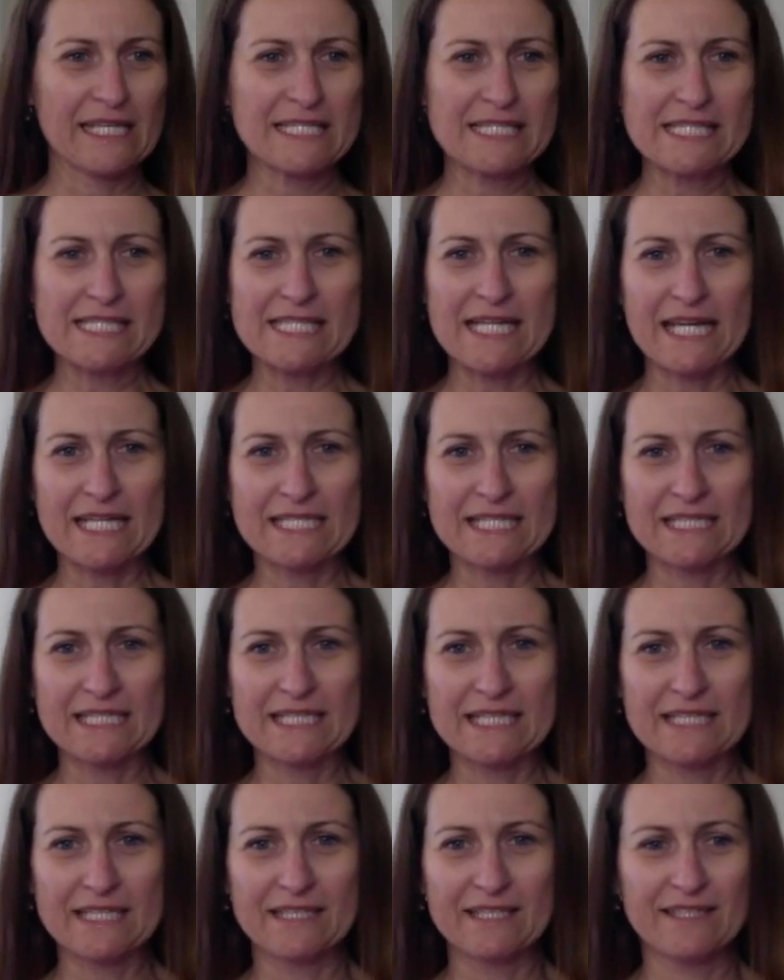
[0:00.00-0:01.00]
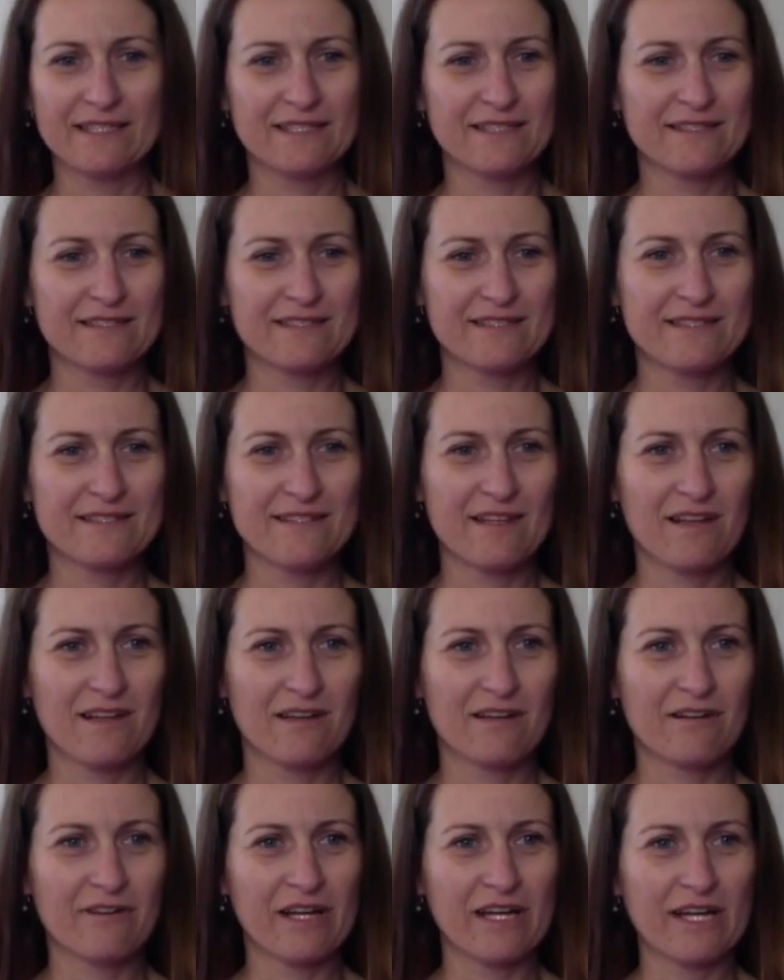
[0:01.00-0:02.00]
started
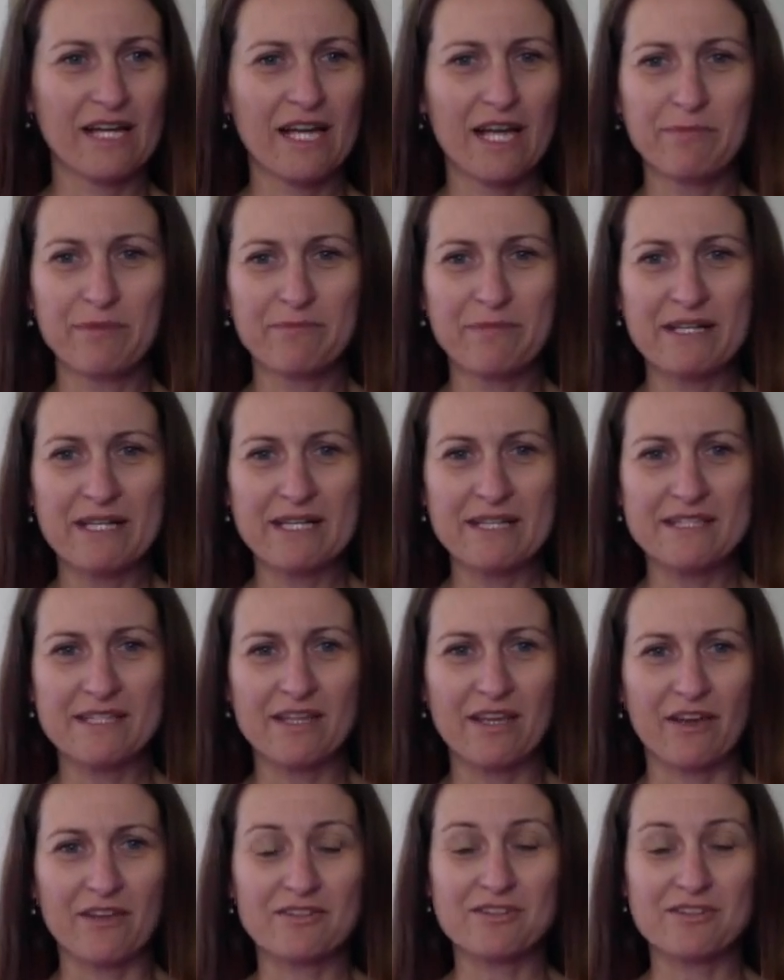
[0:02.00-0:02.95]
already a couple minutes ago.